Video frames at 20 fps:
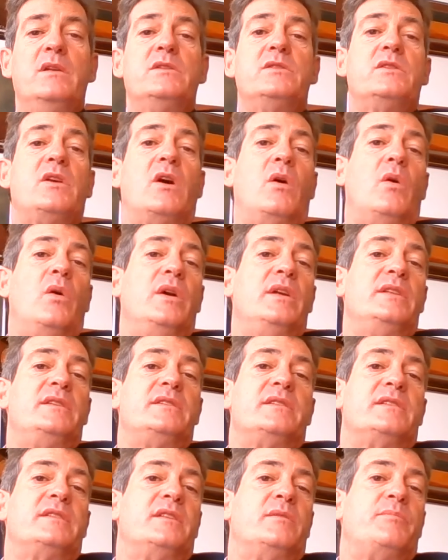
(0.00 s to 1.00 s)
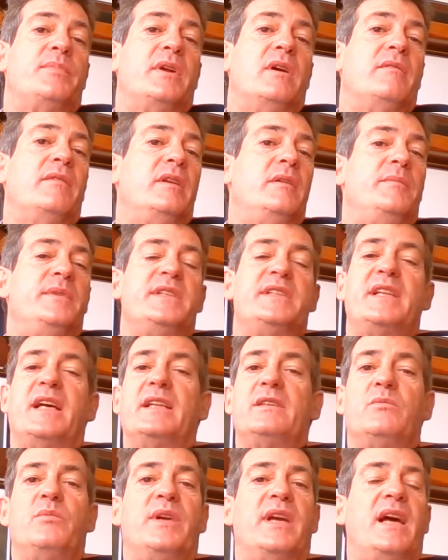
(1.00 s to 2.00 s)
So the problem is
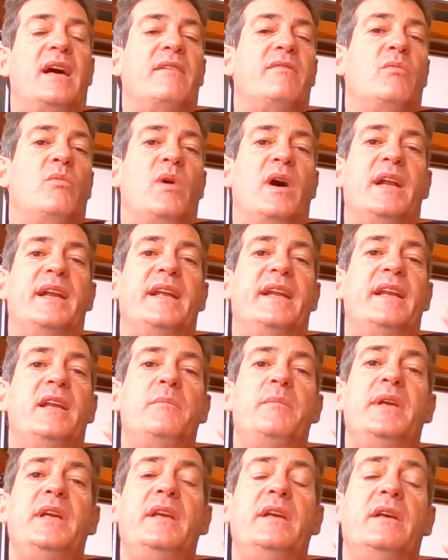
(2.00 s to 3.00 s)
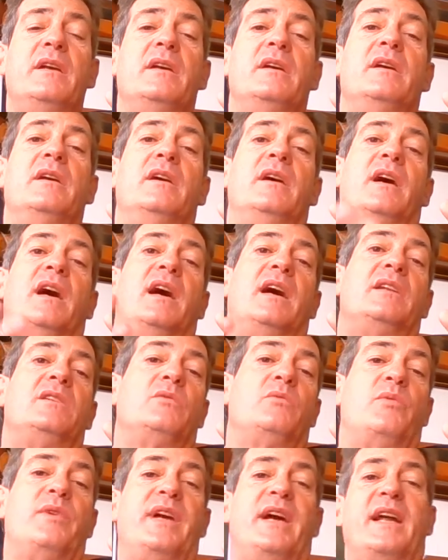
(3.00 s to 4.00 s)
that we have one enemy and
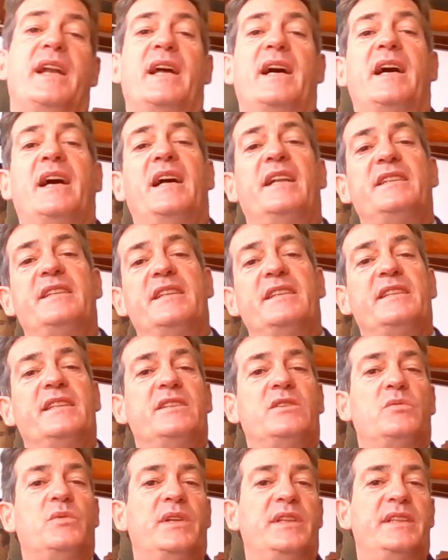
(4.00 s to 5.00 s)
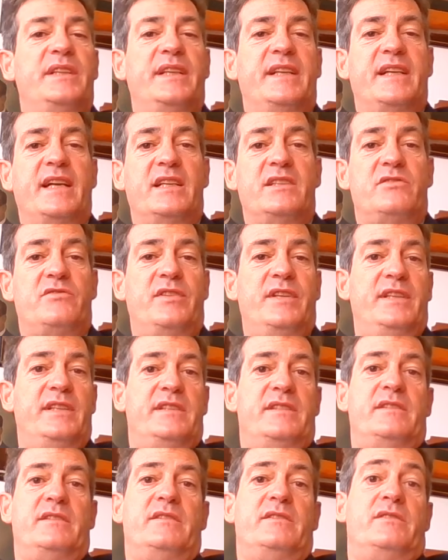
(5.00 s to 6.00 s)
we are 120
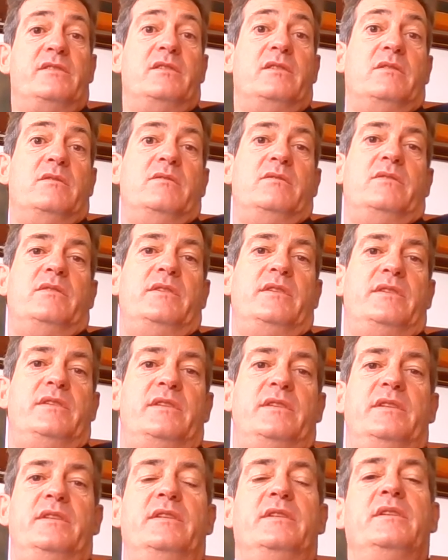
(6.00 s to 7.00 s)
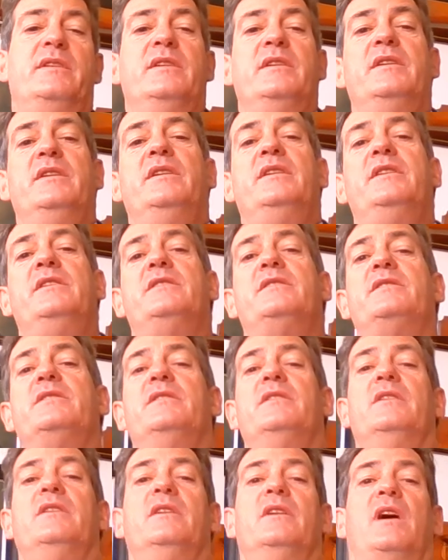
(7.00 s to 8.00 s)
countries. So you see, it's
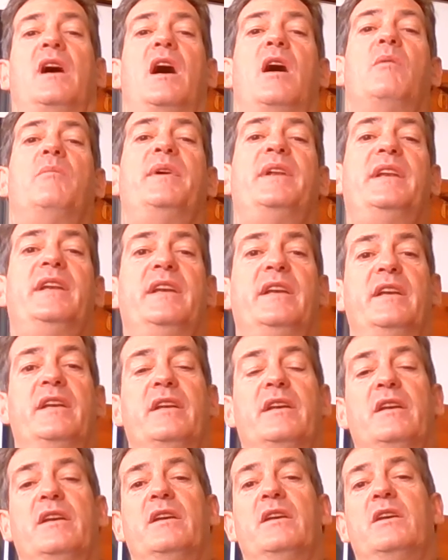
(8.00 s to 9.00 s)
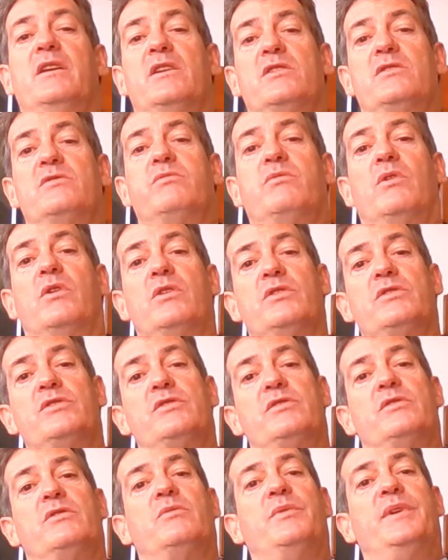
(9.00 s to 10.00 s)
how many
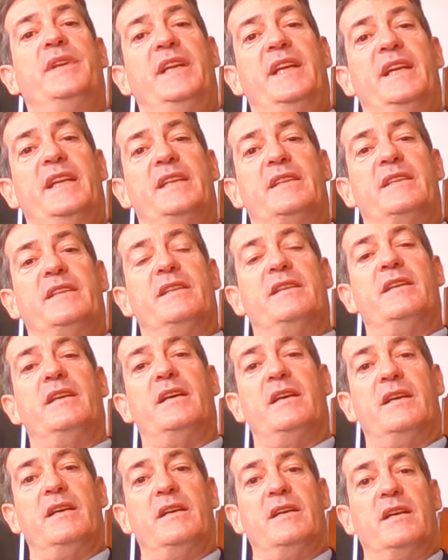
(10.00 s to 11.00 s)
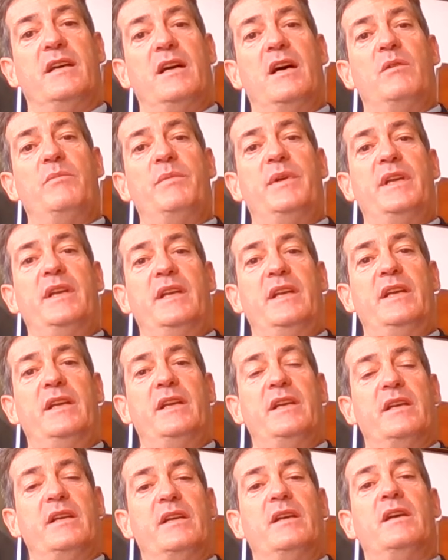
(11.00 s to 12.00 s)
swords we need, how
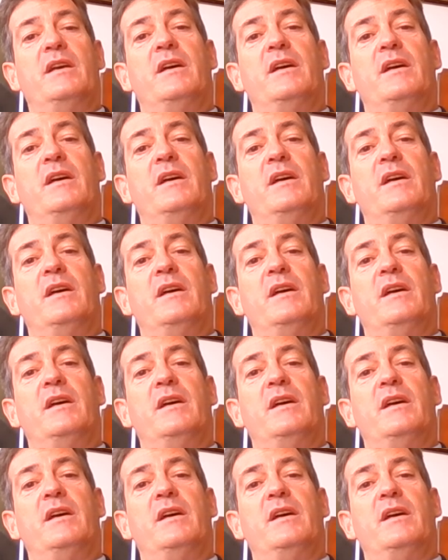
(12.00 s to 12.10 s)
many